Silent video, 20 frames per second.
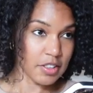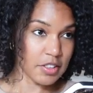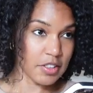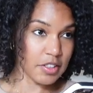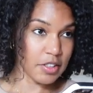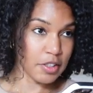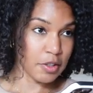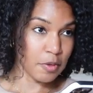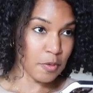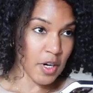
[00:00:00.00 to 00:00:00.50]

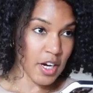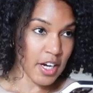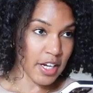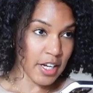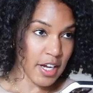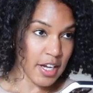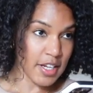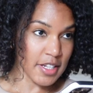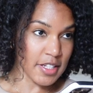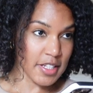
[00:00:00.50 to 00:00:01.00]

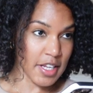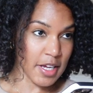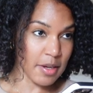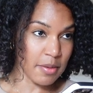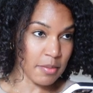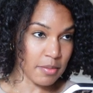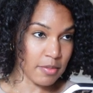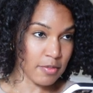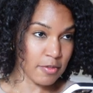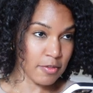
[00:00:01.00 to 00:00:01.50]

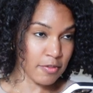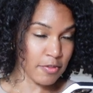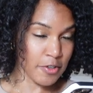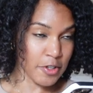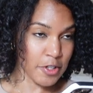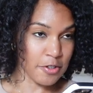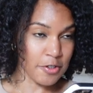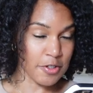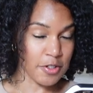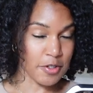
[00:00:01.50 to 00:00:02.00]
TYSM for
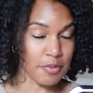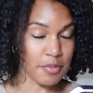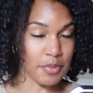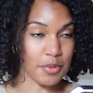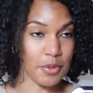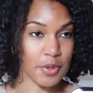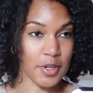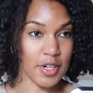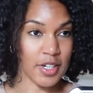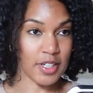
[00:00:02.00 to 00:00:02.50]
your
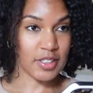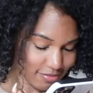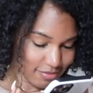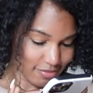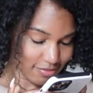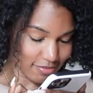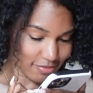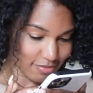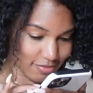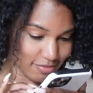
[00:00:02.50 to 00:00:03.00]
support.
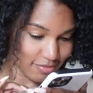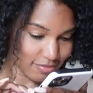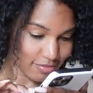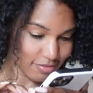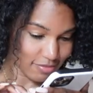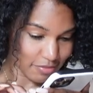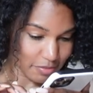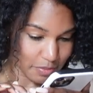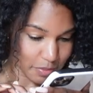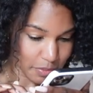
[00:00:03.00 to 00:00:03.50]

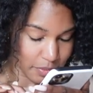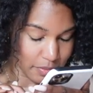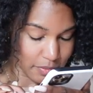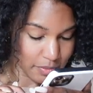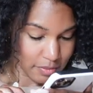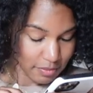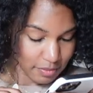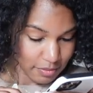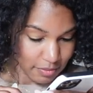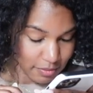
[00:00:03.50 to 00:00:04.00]
Sack
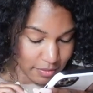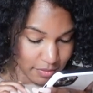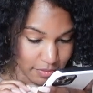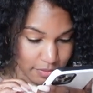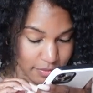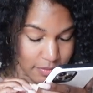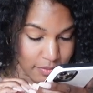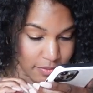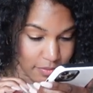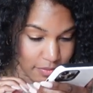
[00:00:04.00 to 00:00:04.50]

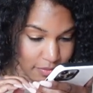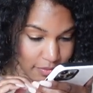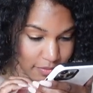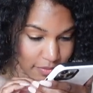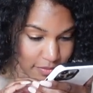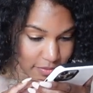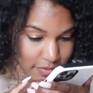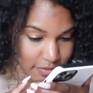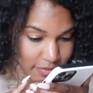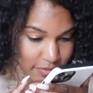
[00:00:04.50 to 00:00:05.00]

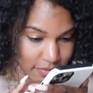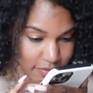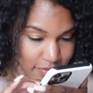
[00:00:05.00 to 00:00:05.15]
33Y.